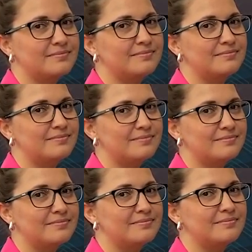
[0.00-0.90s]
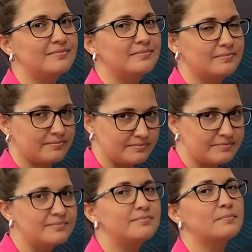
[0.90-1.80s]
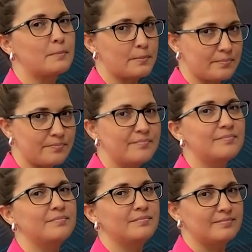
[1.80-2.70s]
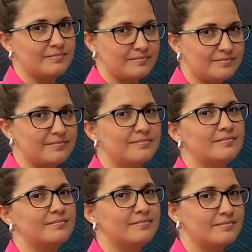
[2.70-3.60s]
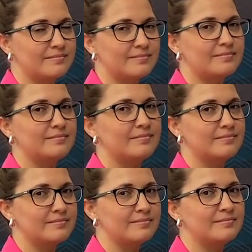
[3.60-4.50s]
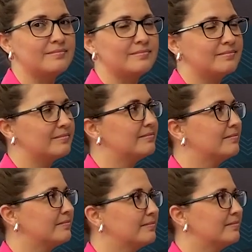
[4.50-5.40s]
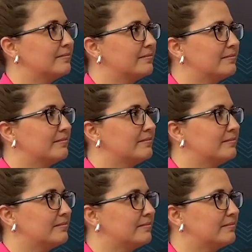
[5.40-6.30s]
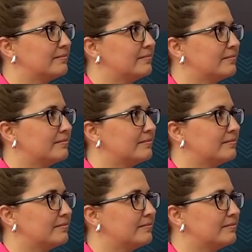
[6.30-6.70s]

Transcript: [no speech]